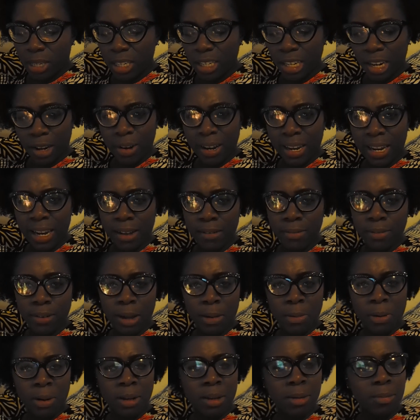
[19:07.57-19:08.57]
You know, I
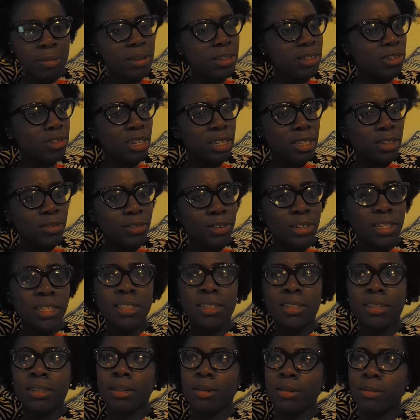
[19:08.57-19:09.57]
welcome constructive
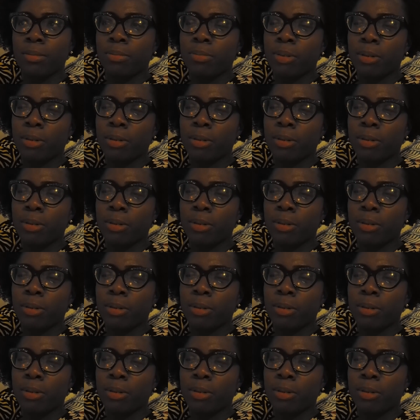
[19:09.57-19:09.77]
criticism,